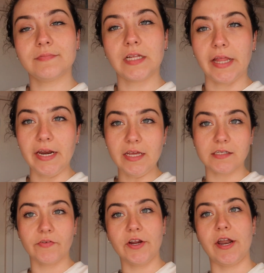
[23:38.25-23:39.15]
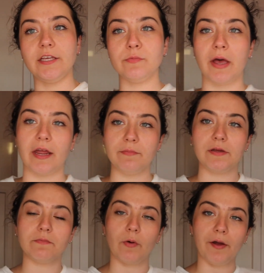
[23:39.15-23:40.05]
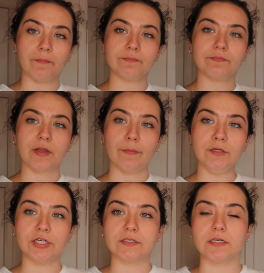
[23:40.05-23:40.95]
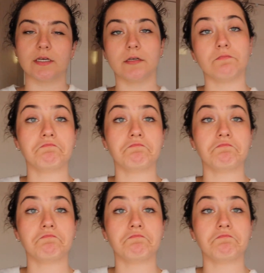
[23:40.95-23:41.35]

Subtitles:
The lighting is very nice behind me. Wow, how majestic.